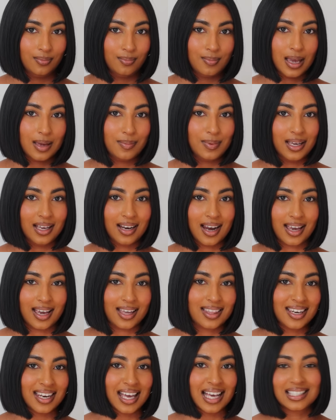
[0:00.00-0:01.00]
maybe like
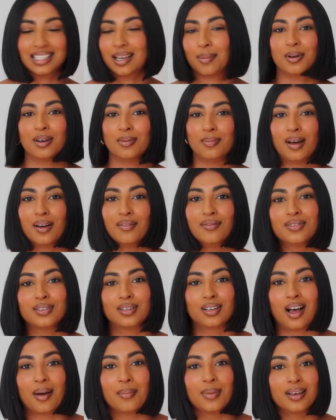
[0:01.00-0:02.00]
in the next couple of
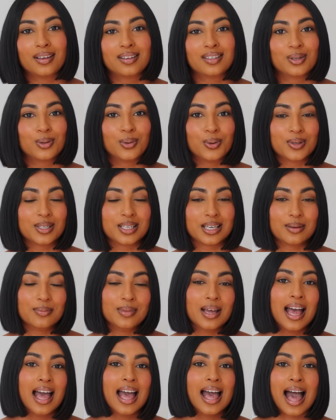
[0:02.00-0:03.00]
months coming to
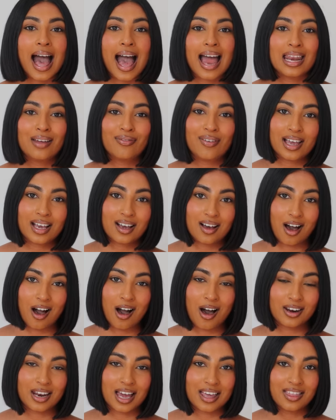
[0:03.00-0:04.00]
autumn and if I
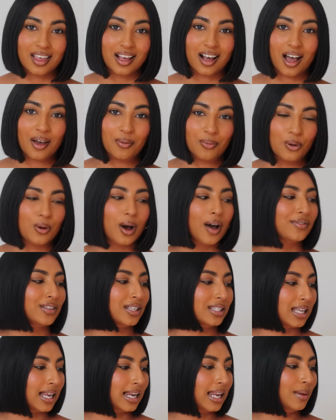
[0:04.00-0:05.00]
can't I think I will have
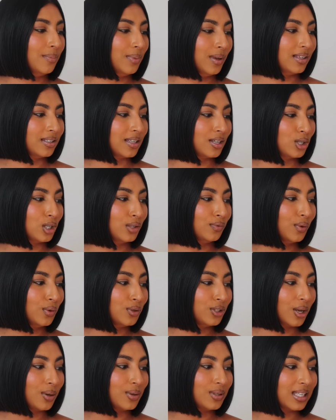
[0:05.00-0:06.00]
to sell it because I just feel
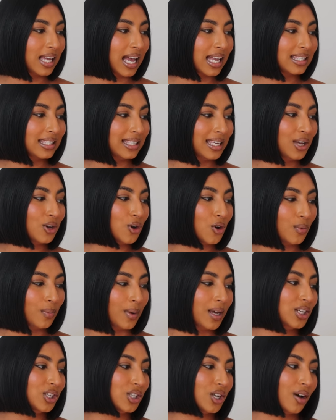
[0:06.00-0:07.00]
so sad seeing it on
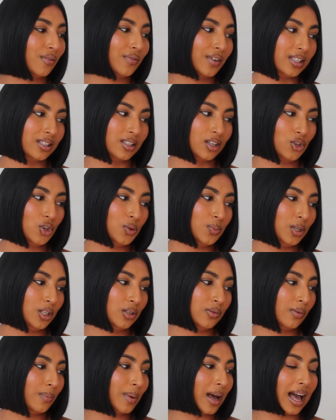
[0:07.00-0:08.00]
my shelf it's such a
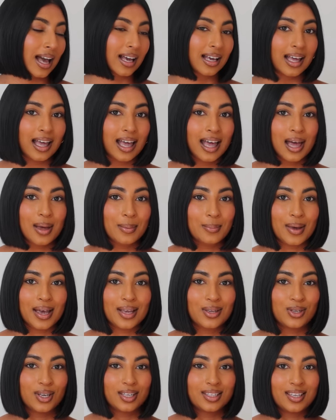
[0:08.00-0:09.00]
beautiful bag but
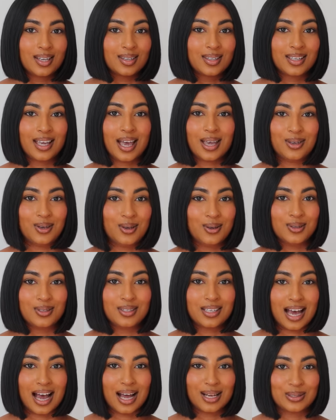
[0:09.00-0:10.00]
it just doesn't get
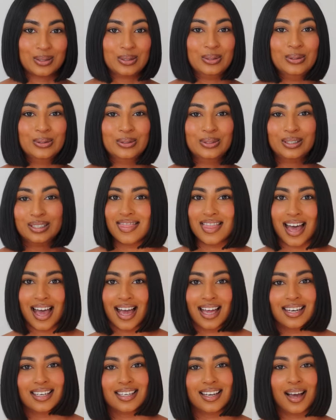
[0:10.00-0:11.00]
used at all and
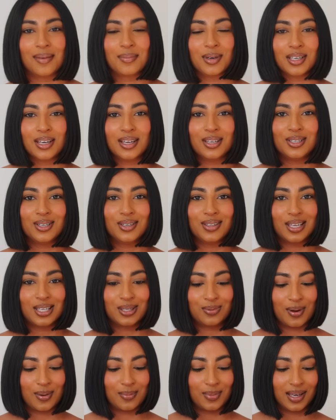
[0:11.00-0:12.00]
then I'm gonna do
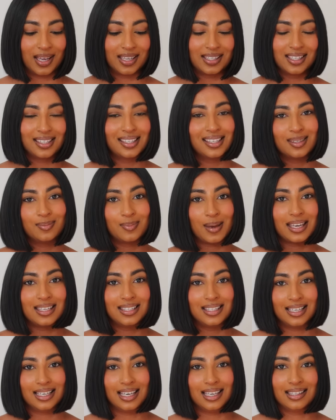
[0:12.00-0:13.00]
this one because this is
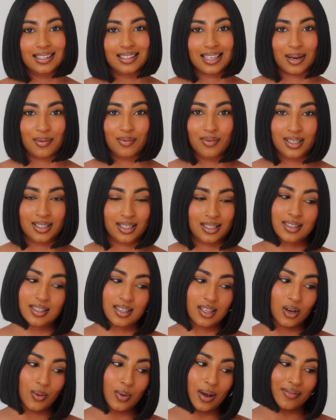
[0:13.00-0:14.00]
basically the same reasons as
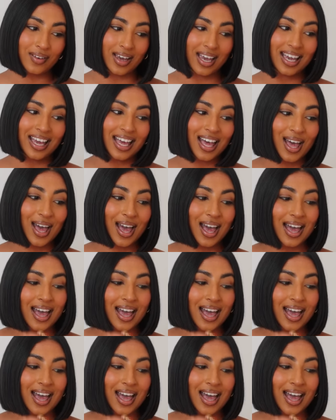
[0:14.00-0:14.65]
the Loewe